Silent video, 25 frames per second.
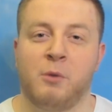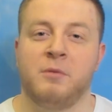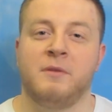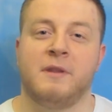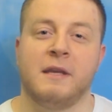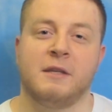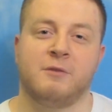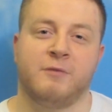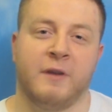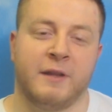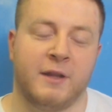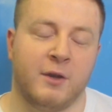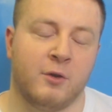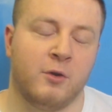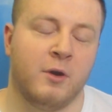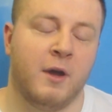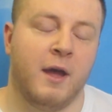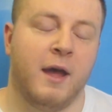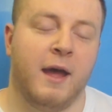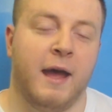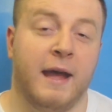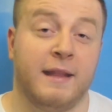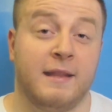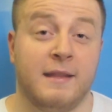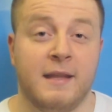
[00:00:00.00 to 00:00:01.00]
to today's video.
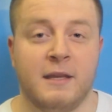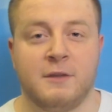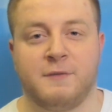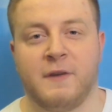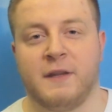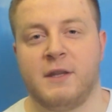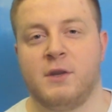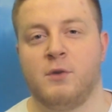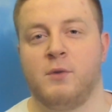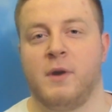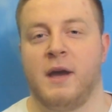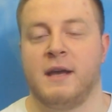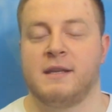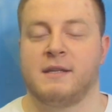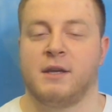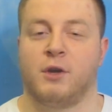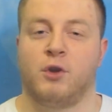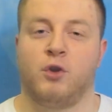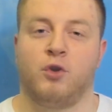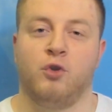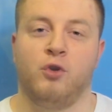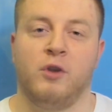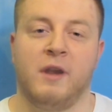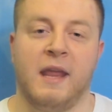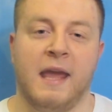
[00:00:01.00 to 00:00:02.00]
Today's video is a
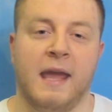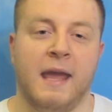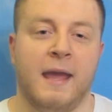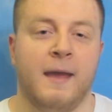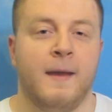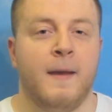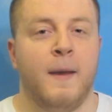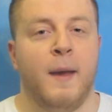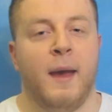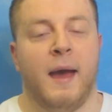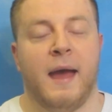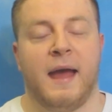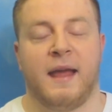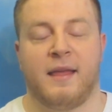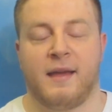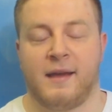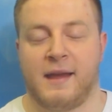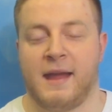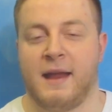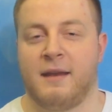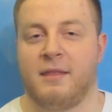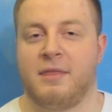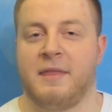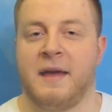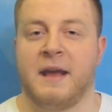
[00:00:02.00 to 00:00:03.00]
Q&A.
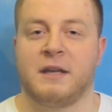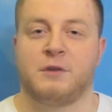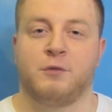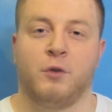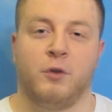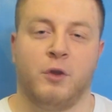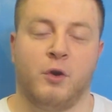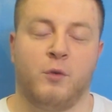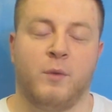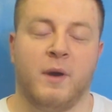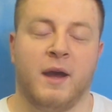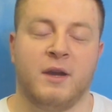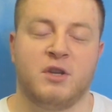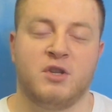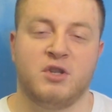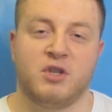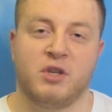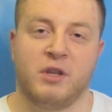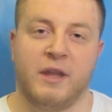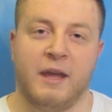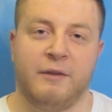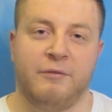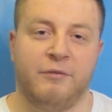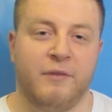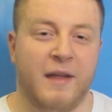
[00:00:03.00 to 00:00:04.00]
Again, thanks for all the questions
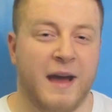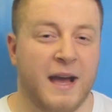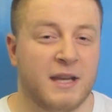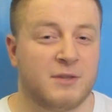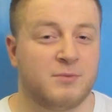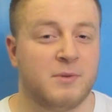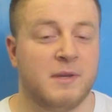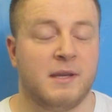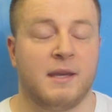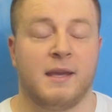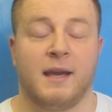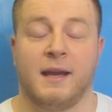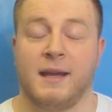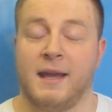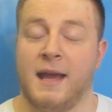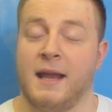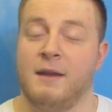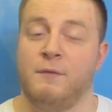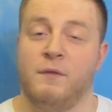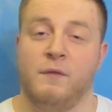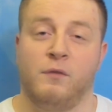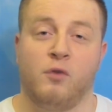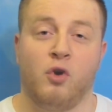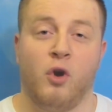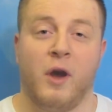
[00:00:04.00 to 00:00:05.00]
you left last week. Again,
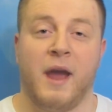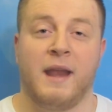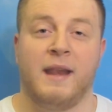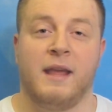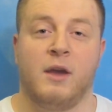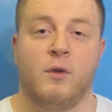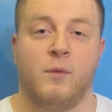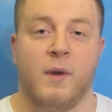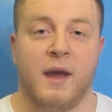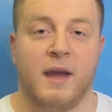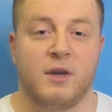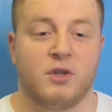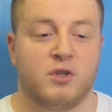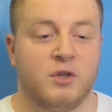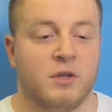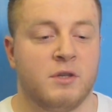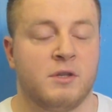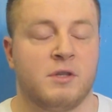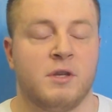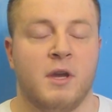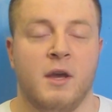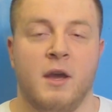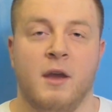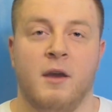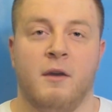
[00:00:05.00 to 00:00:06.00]
if you've got any
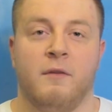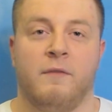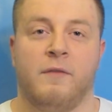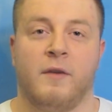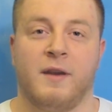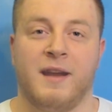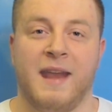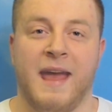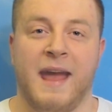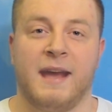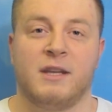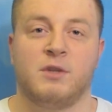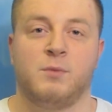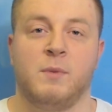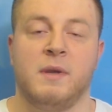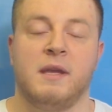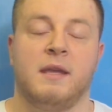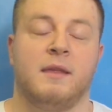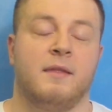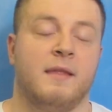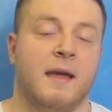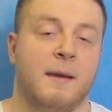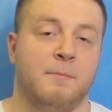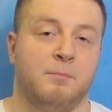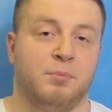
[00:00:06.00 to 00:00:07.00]
questions for next
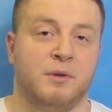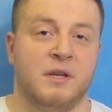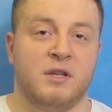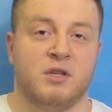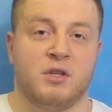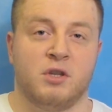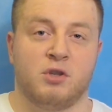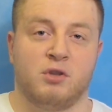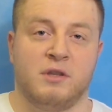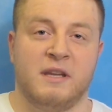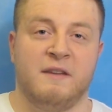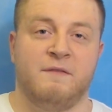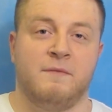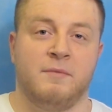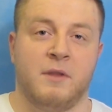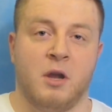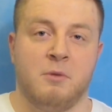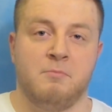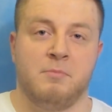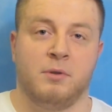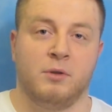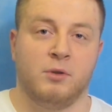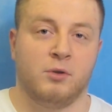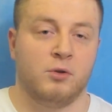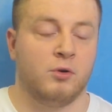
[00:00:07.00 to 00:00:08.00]
week, then please just leave them
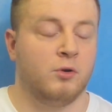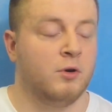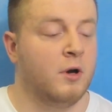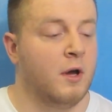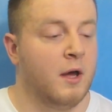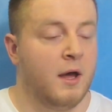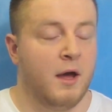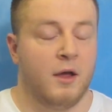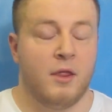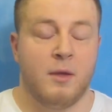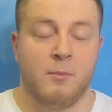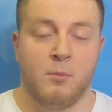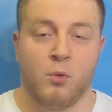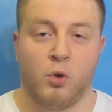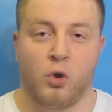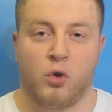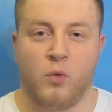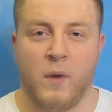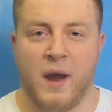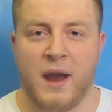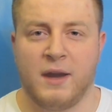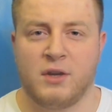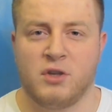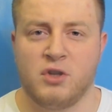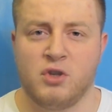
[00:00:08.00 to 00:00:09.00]
down below. The more
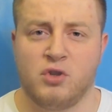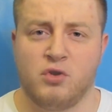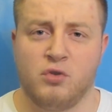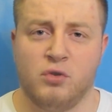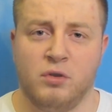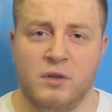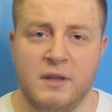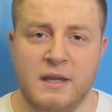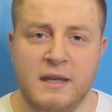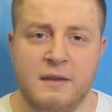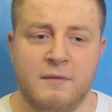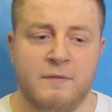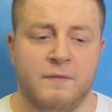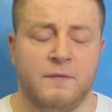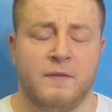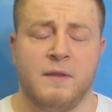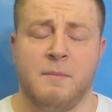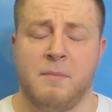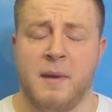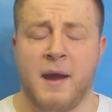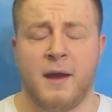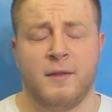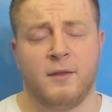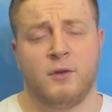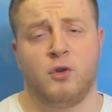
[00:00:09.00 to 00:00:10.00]
questions you leave, the
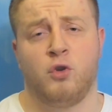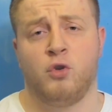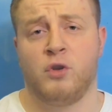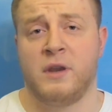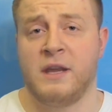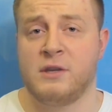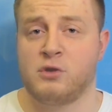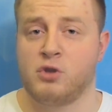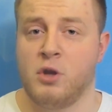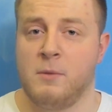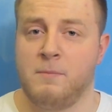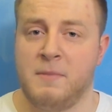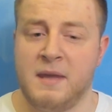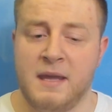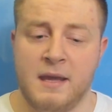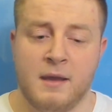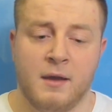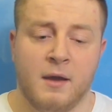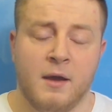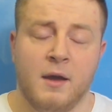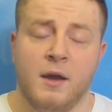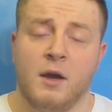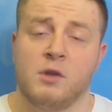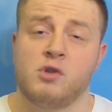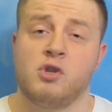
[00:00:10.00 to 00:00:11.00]
better the Q&A is going to
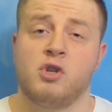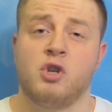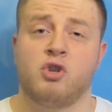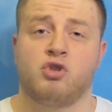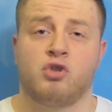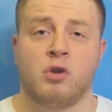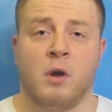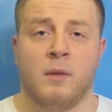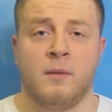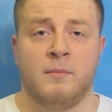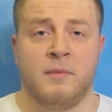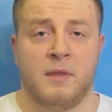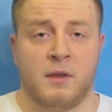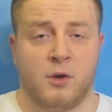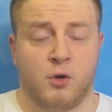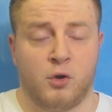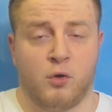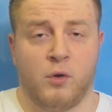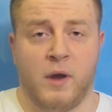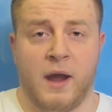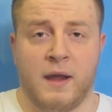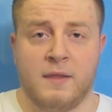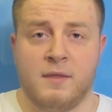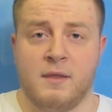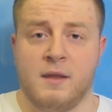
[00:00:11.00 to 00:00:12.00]
be. So just drop them
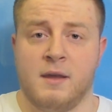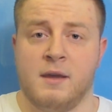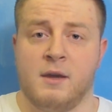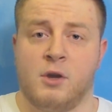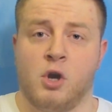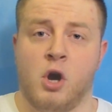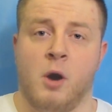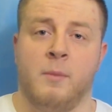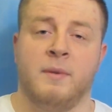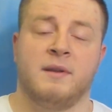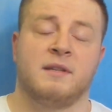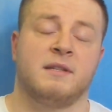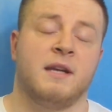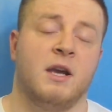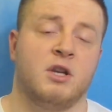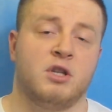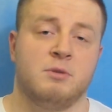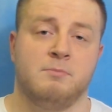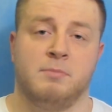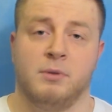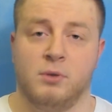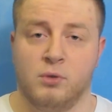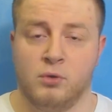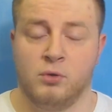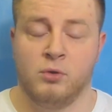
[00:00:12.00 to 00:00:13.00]
in the comment
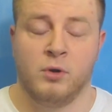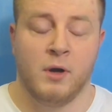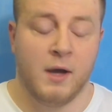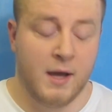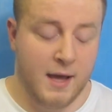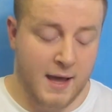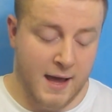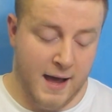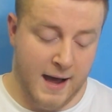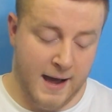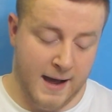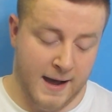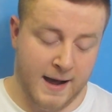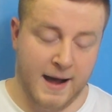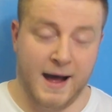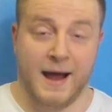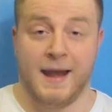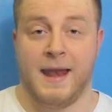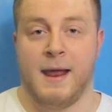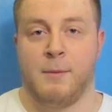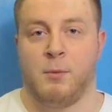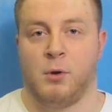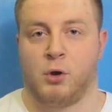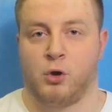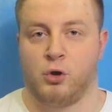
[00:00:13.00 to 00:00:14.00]
section below
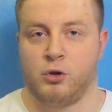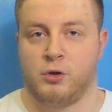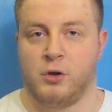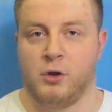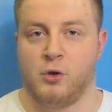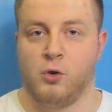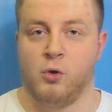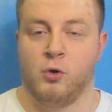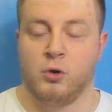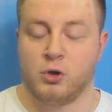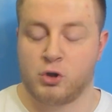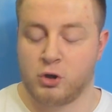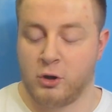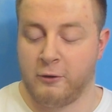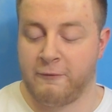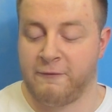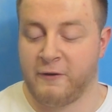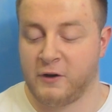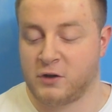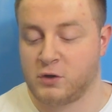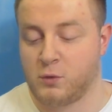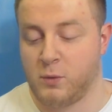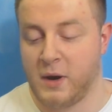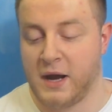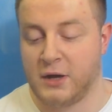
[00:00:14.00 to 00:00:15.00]
and then we're good to go. So the
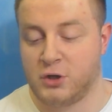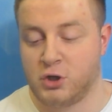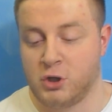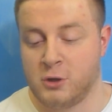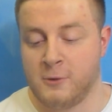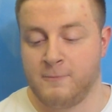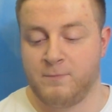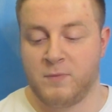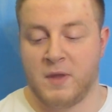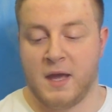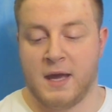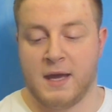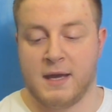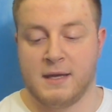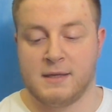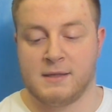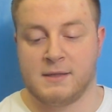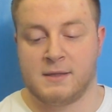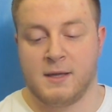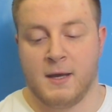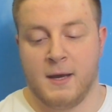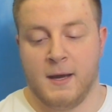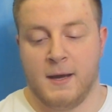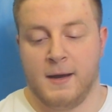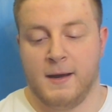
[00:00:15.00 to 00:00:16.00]
first question
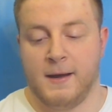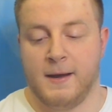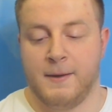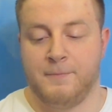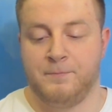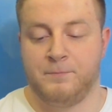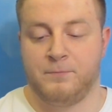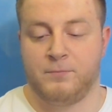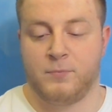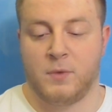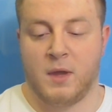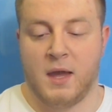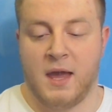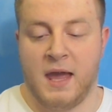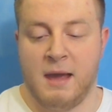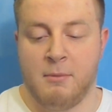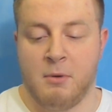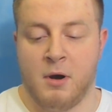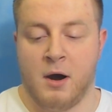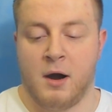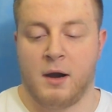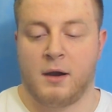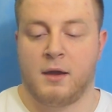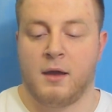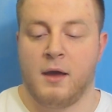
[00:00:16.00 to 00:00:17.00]
is, hey
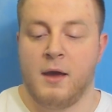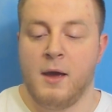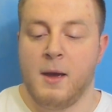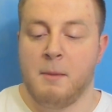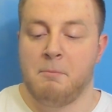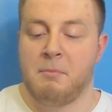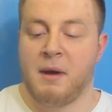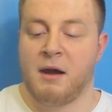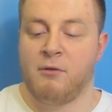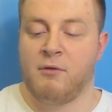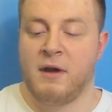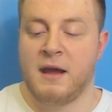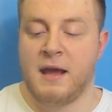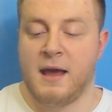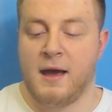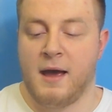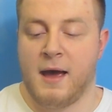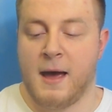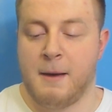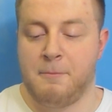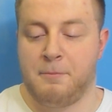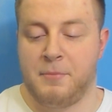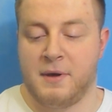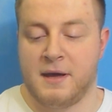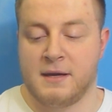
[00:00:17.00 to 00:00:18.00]
Mark, my right
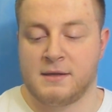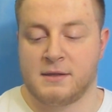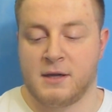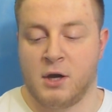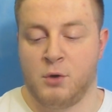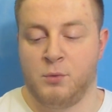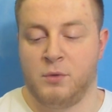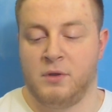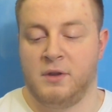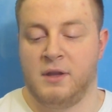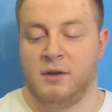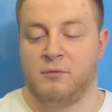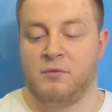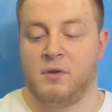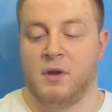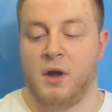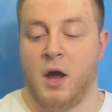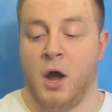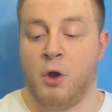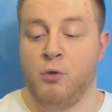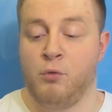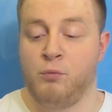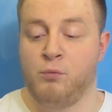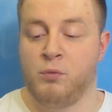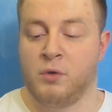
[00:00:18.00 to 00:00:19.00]
hip is
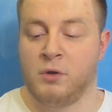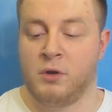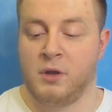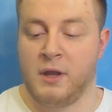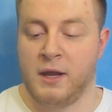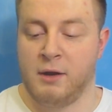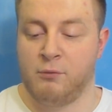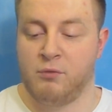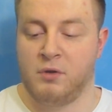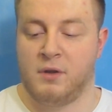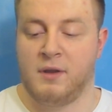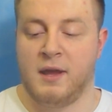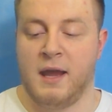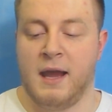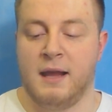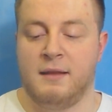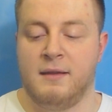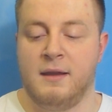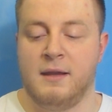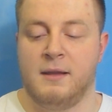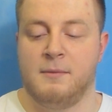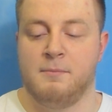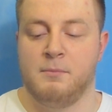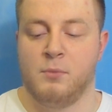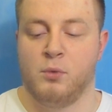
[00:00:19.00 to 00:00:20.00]
outwardly
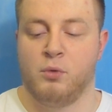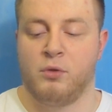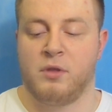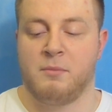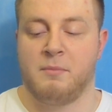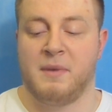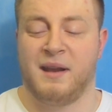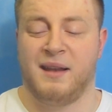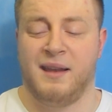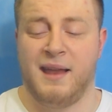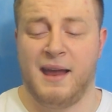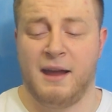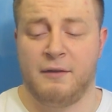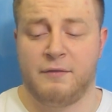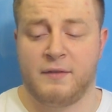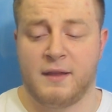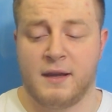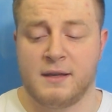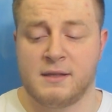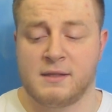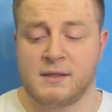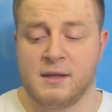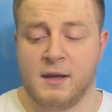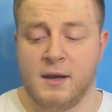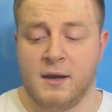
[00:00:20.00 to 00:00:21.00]
rotated more than my left
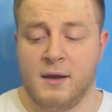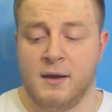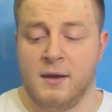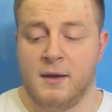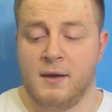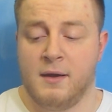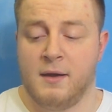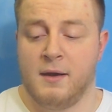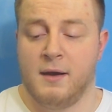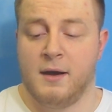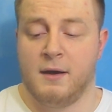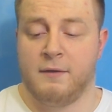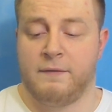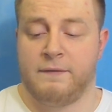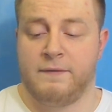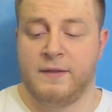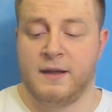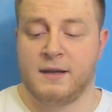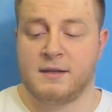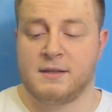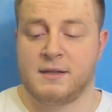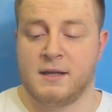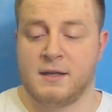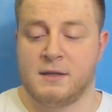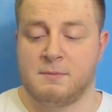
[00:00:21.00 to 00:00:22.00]
is. If
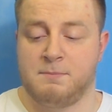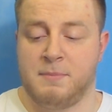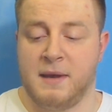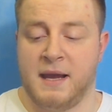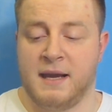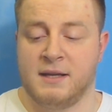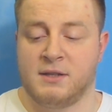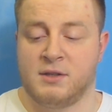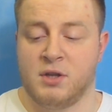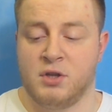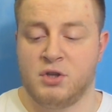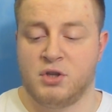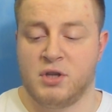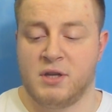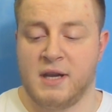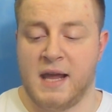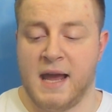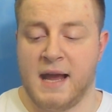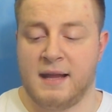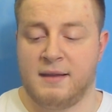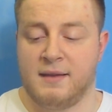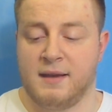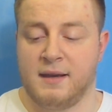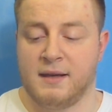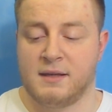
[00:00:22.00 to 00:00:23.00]
this is based on
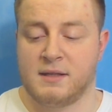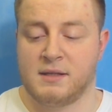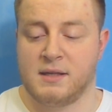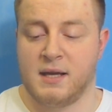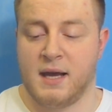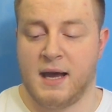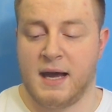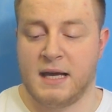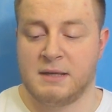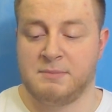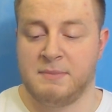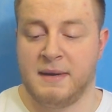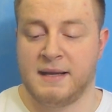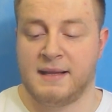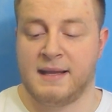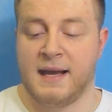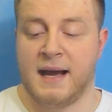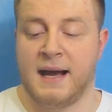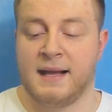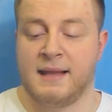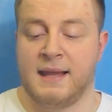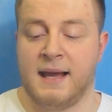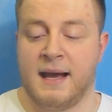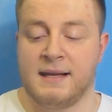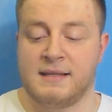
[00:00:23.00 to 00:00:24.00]
genetics, as my
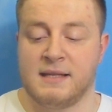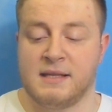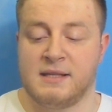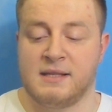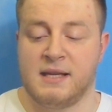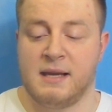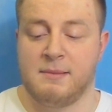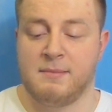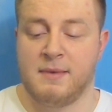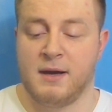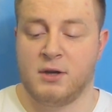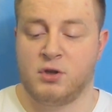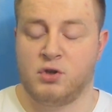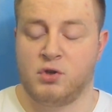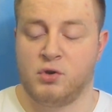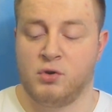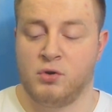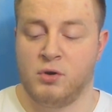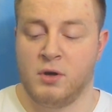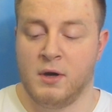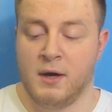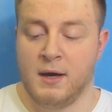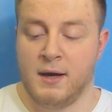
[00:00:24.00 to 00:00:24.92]
dad has the same issue,